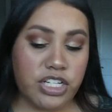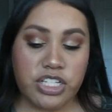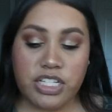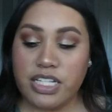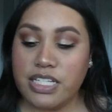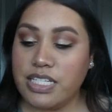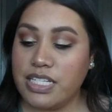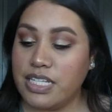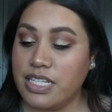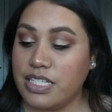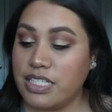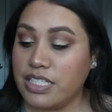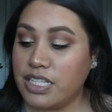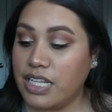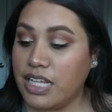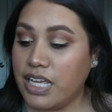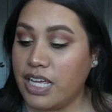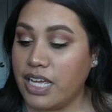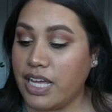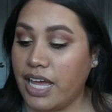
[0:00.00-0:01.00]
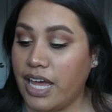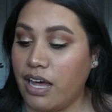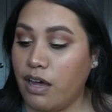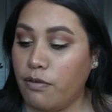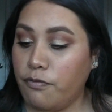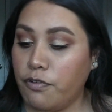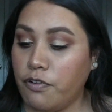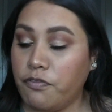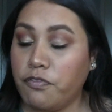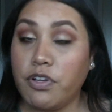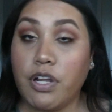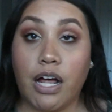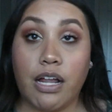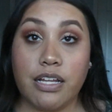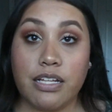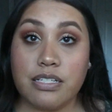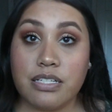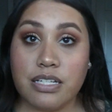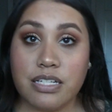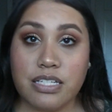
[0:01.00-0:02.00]
This is the e.l.f.
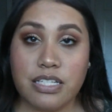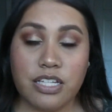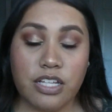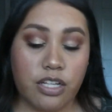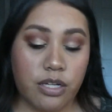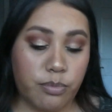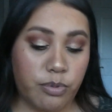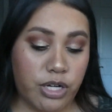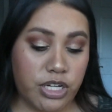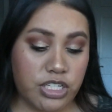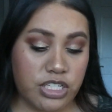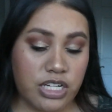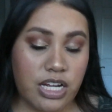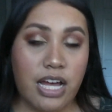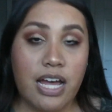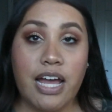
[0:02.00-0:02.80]
Flawless Concealer Brush.